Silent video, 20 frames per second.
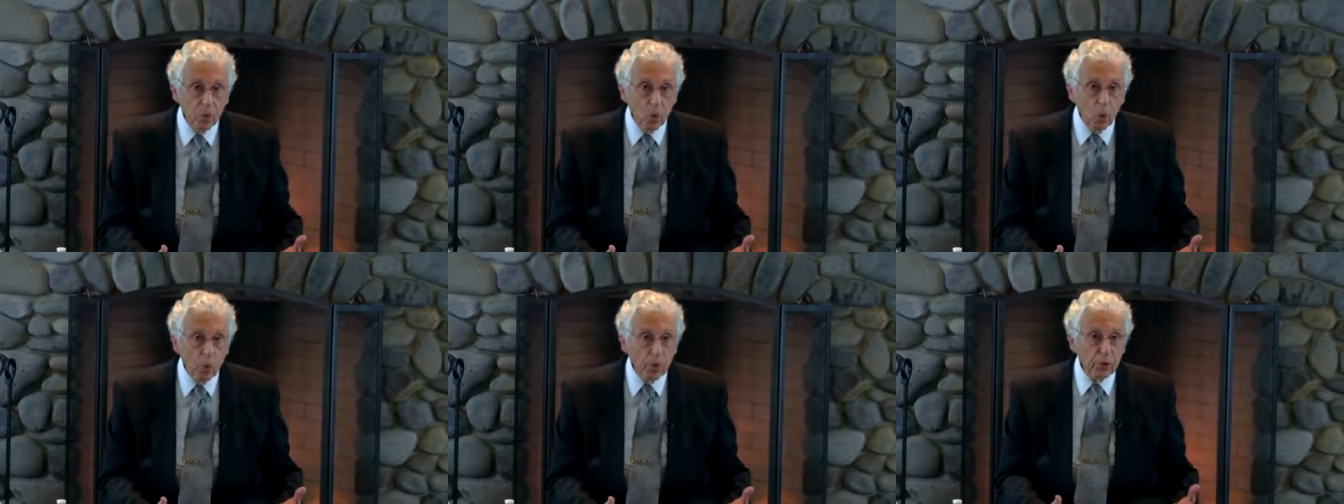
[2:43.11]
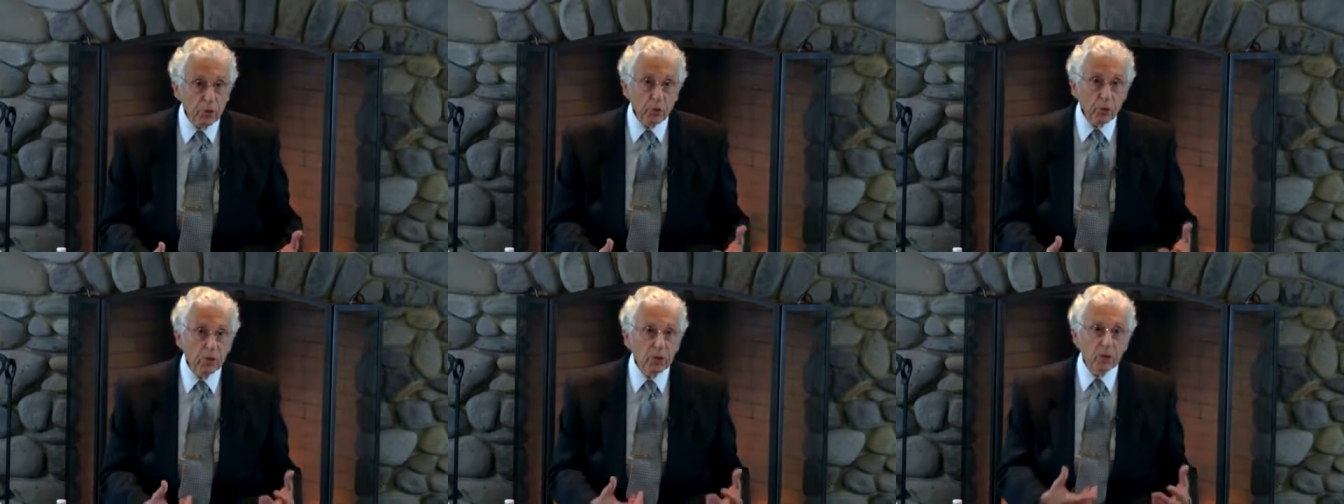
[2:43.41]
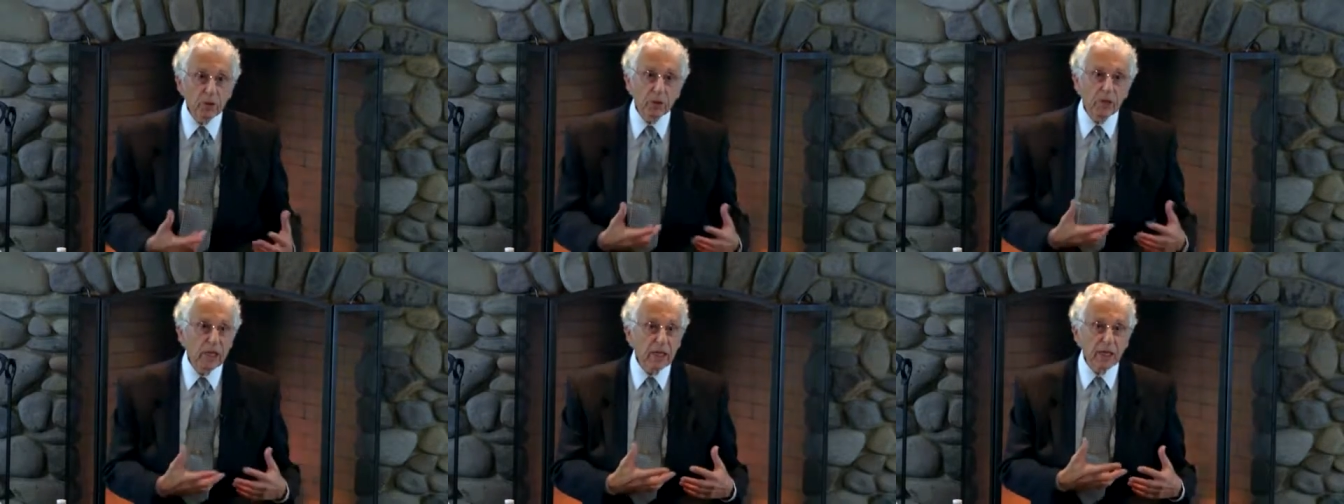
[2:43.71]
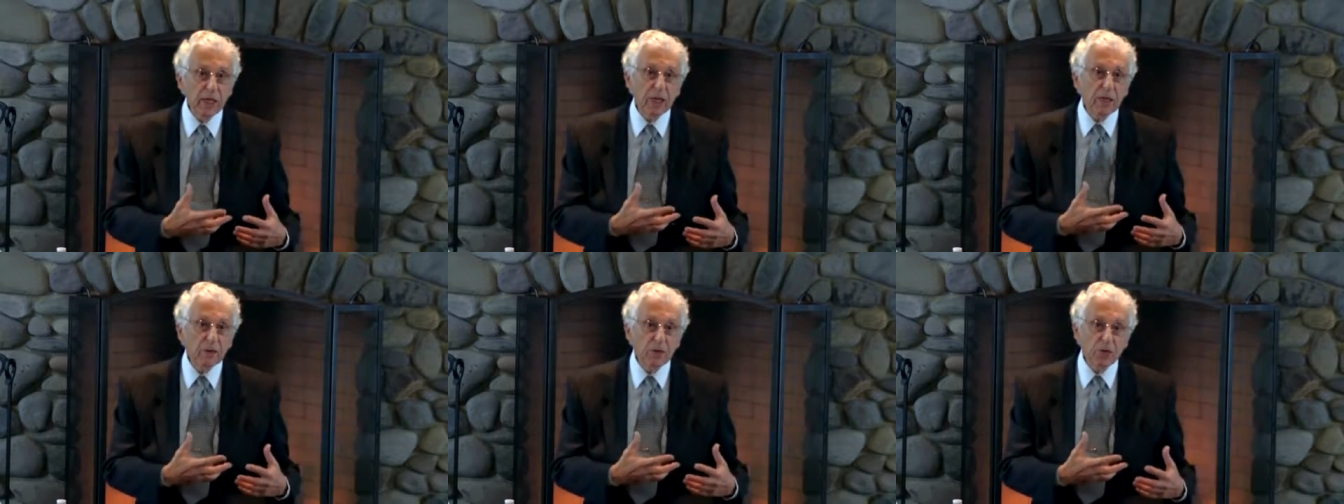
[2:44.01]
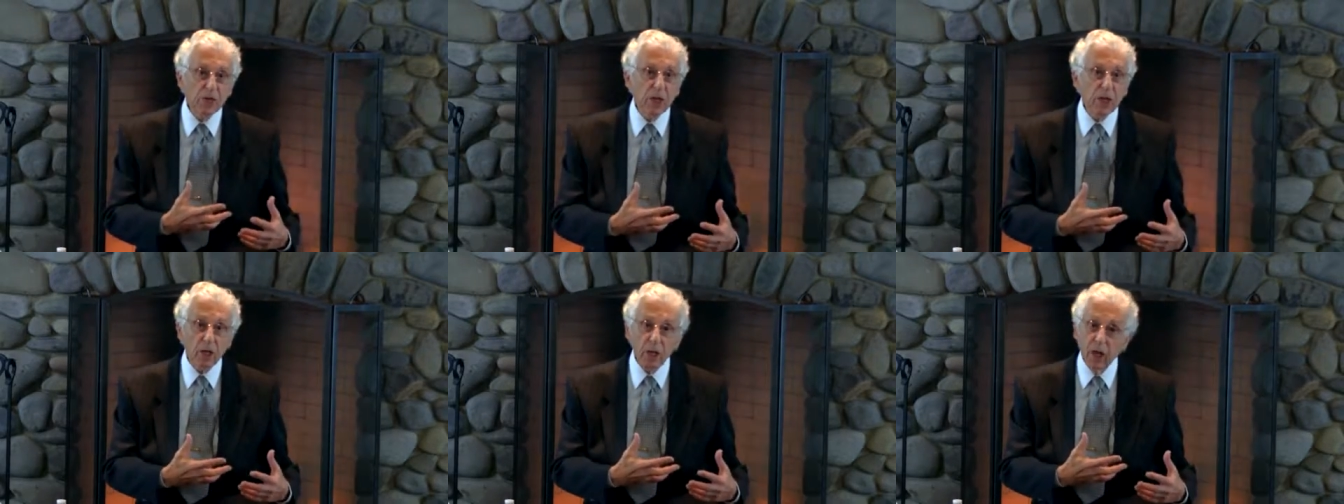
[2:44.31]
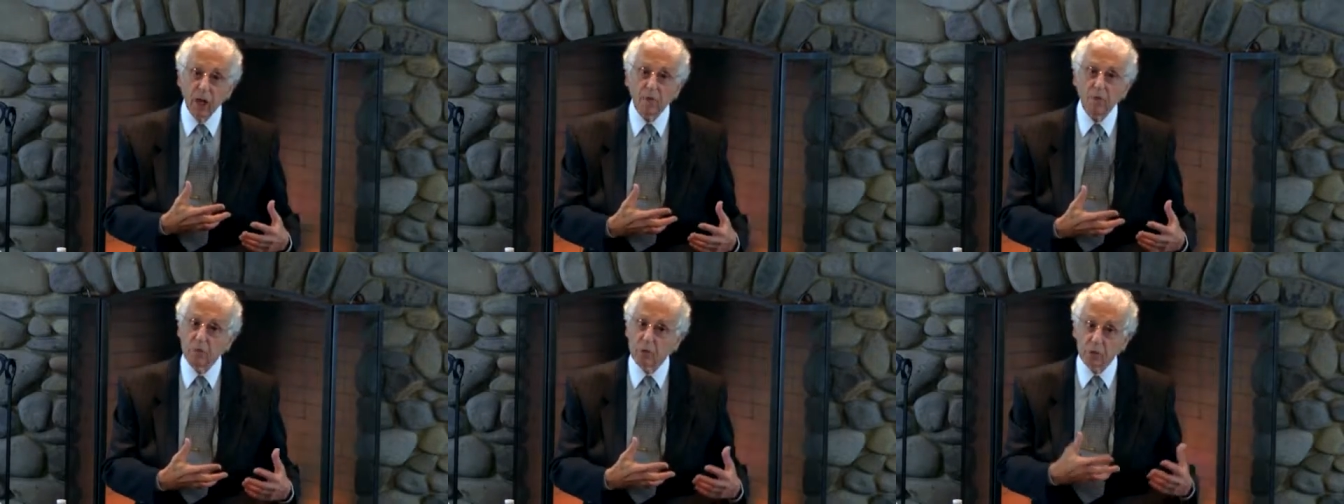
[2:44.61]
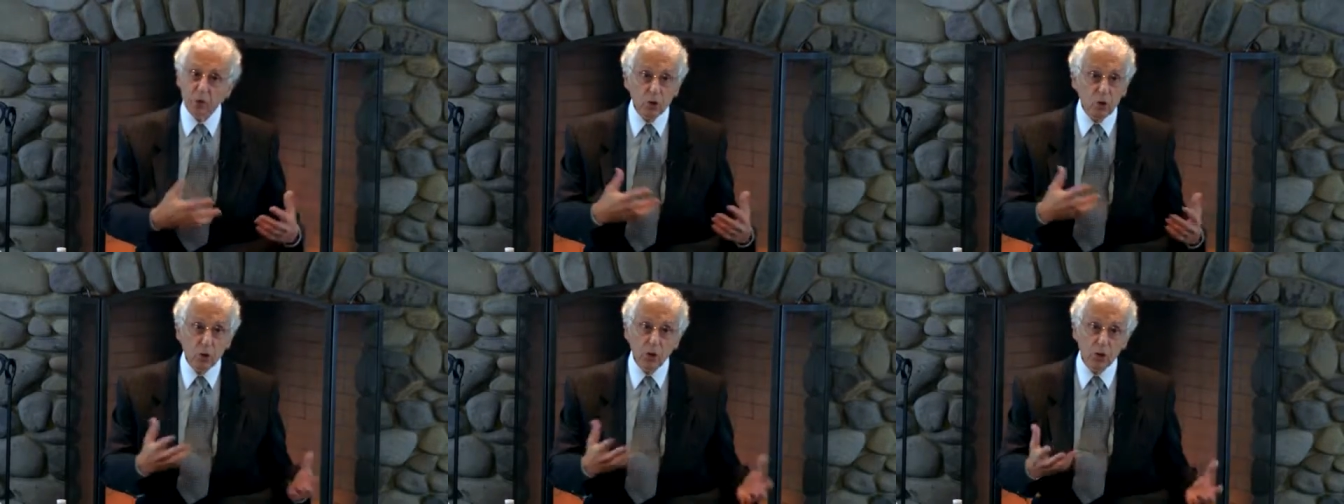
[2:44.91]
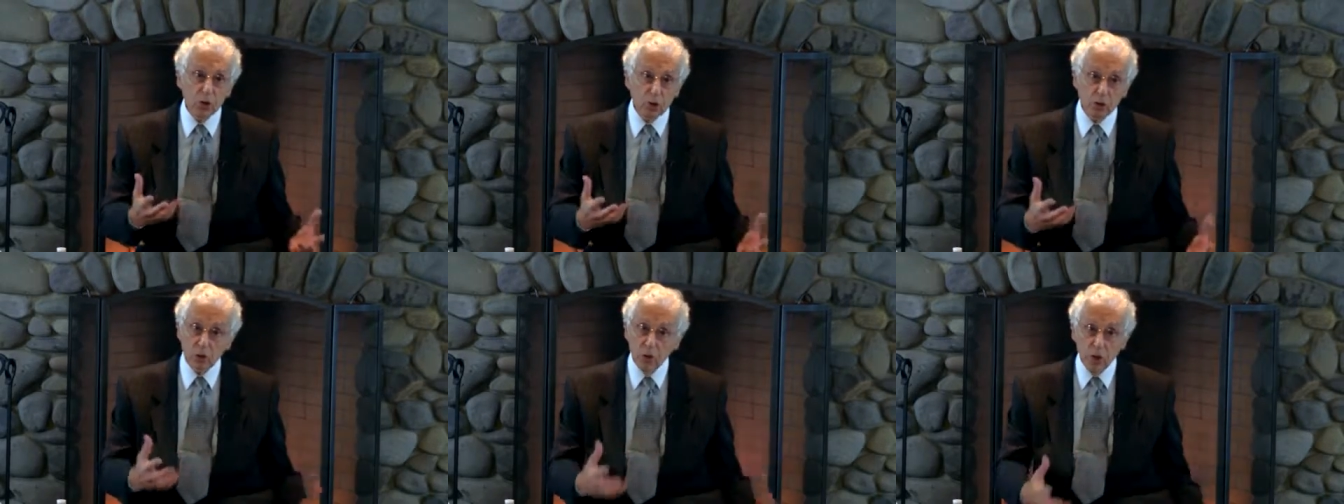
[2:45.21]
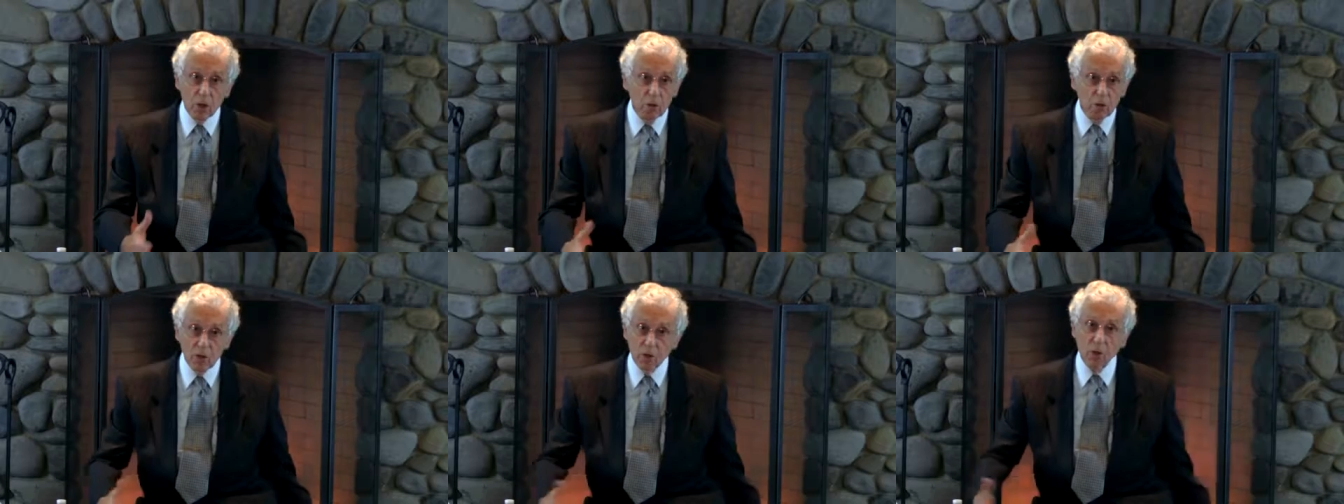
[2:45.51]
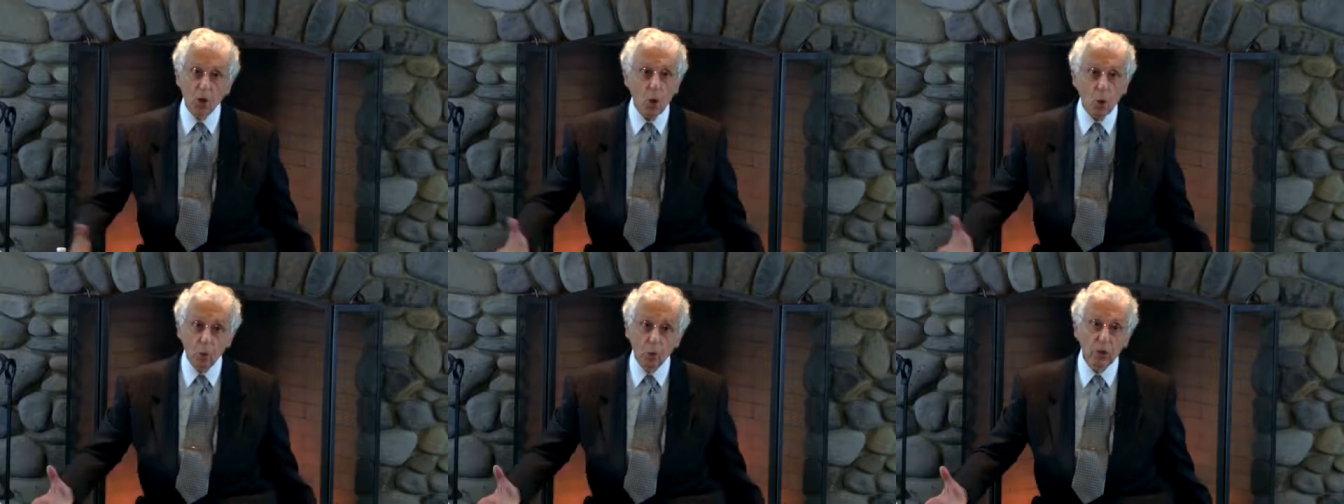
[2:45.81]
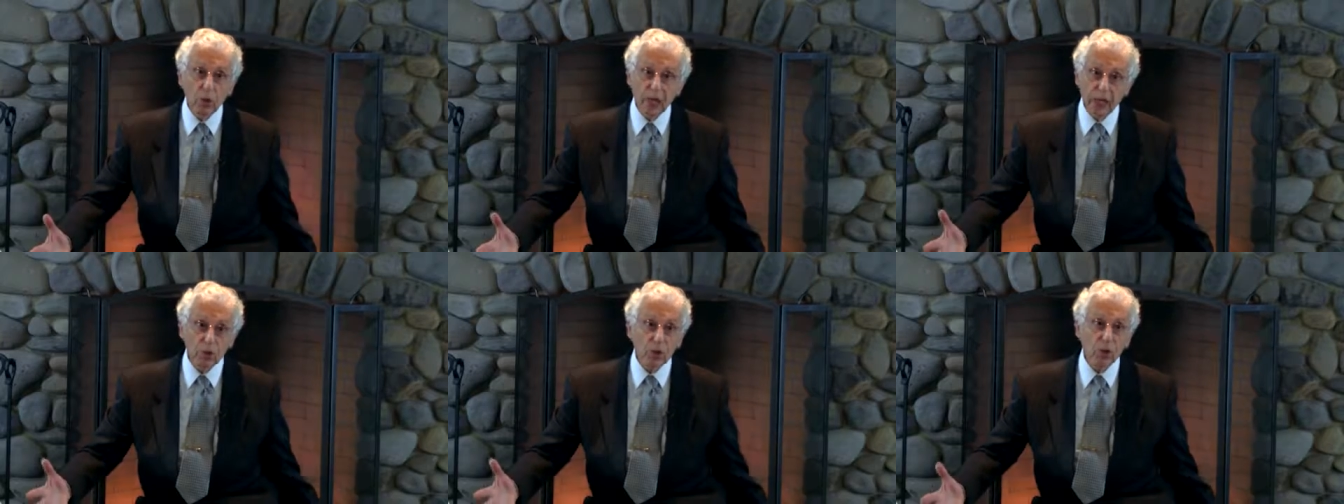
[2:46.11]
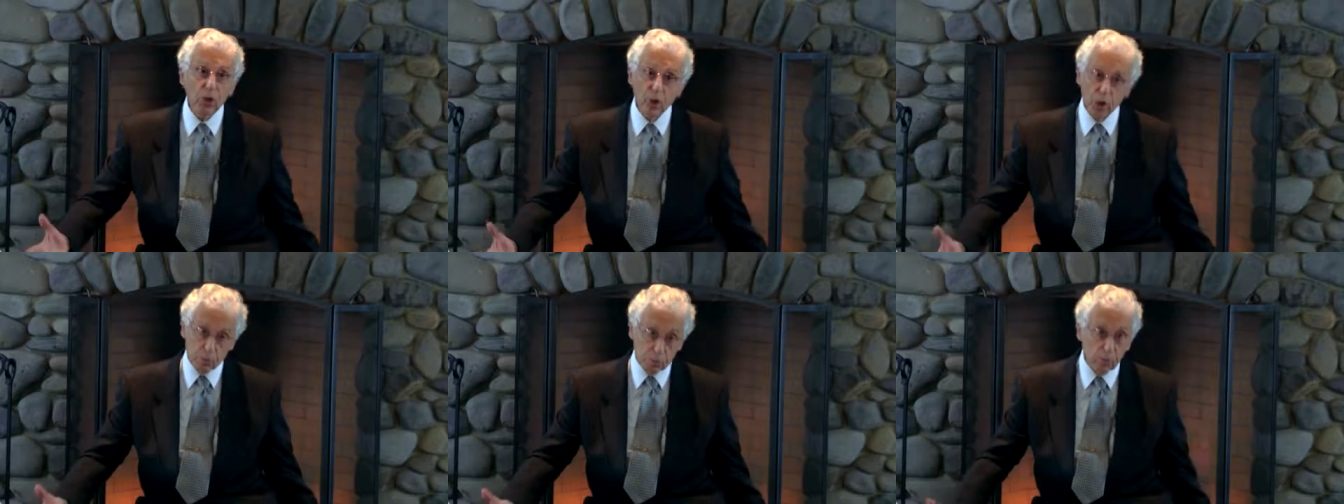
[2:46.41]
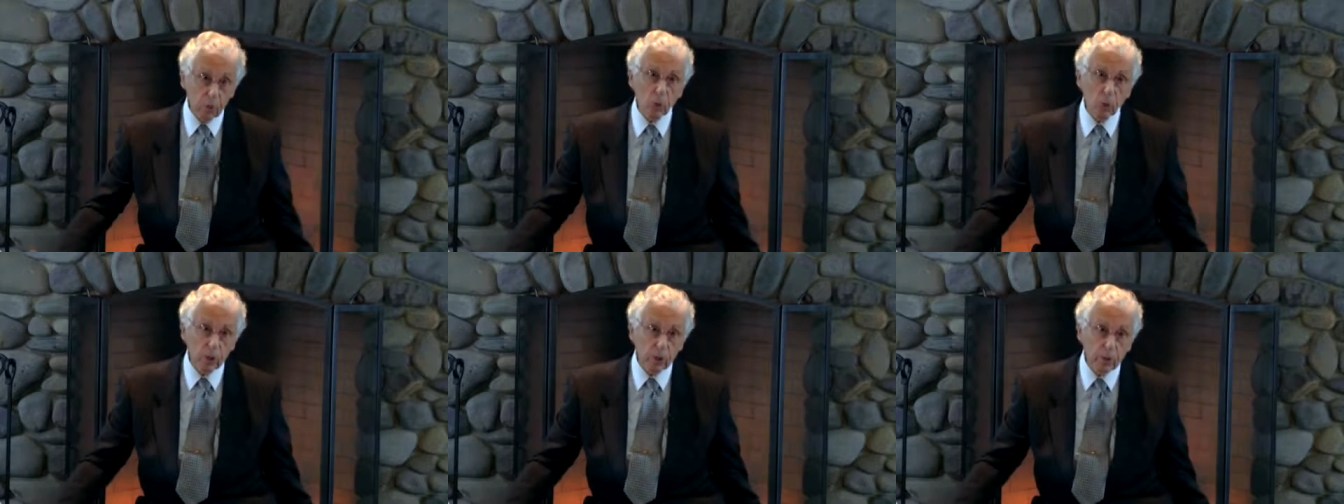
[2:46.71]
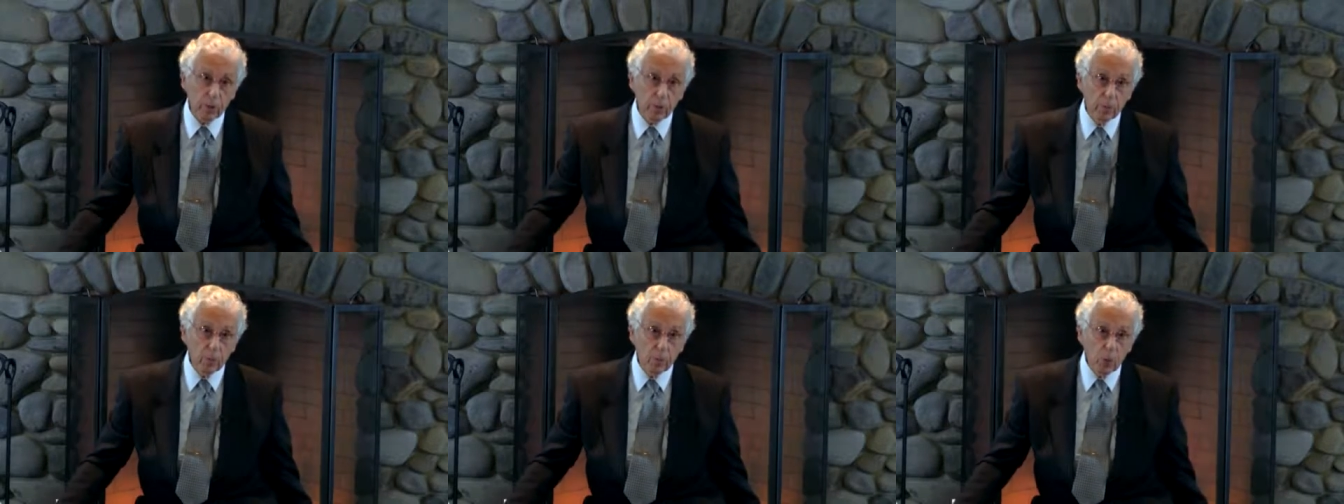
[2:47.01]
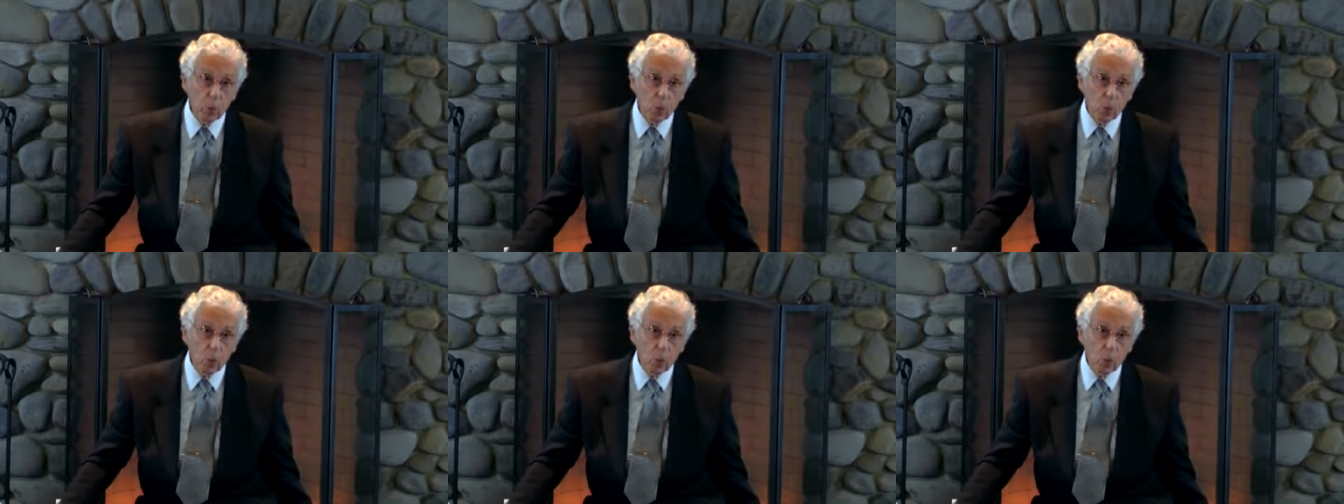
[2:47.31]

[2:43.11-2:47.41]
Or you can stay alive with the doctors. This whole nation is broken.